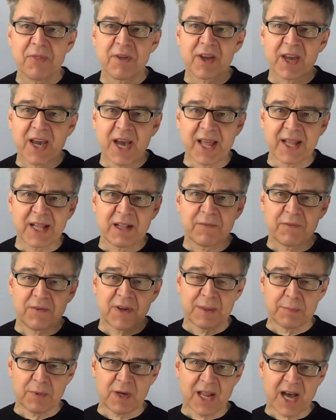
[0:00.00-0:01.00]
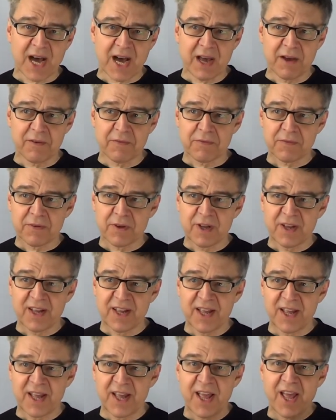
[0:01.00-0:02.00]
the candle flame alive.
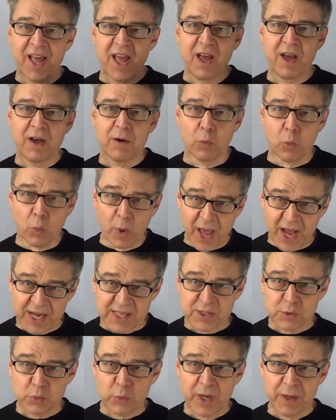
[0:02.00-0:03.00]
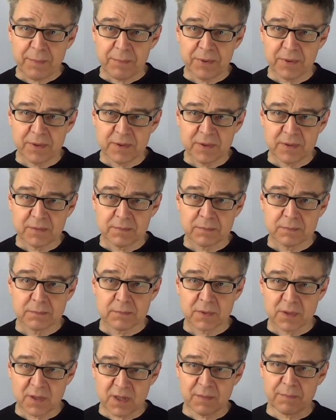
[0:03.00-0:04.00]
Wax vapor,
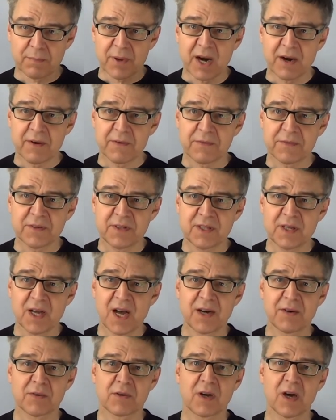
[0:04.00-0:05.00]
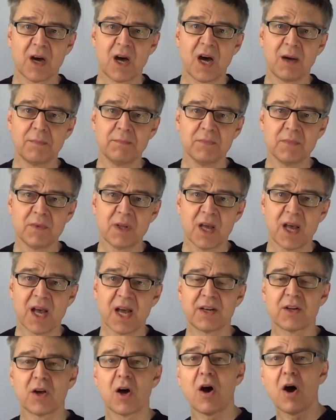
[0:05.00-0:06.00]
a paraffin hydrocarbon
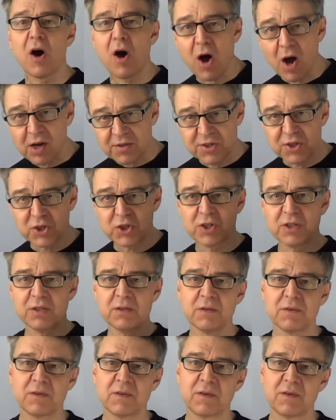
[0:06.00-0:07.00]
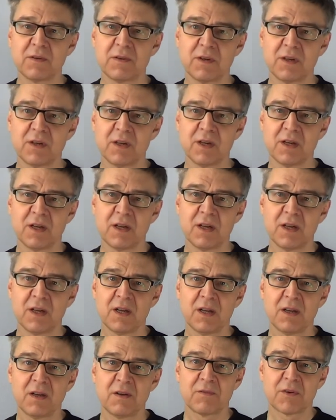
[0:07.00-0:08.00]
and oxygen
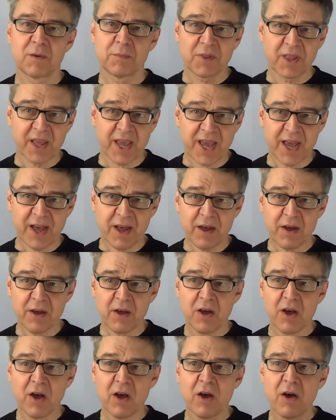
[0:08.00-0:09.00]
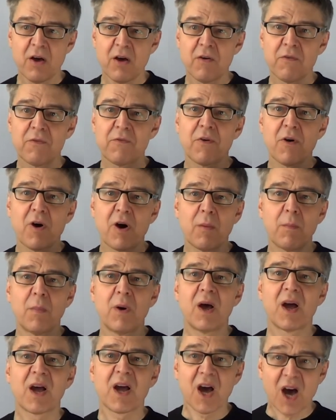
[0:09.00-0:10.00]
from the air form
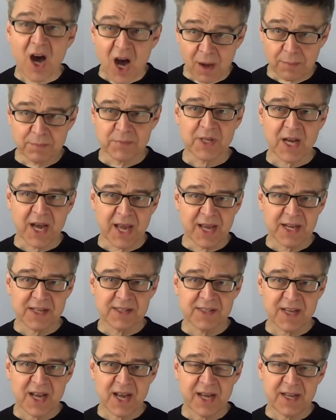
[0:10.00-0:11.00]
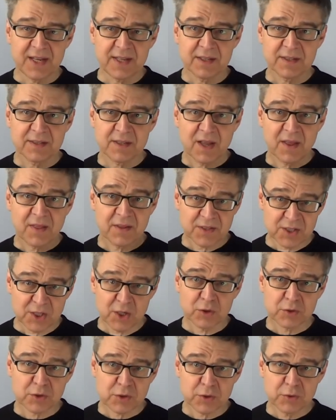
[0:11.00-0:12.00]
carbon dioxide,
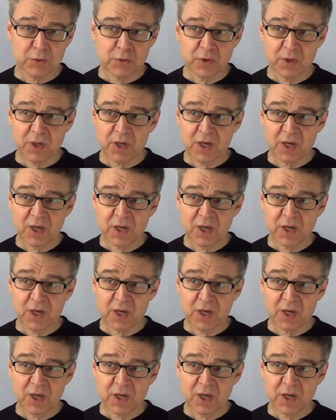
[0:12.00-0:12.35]
CO2,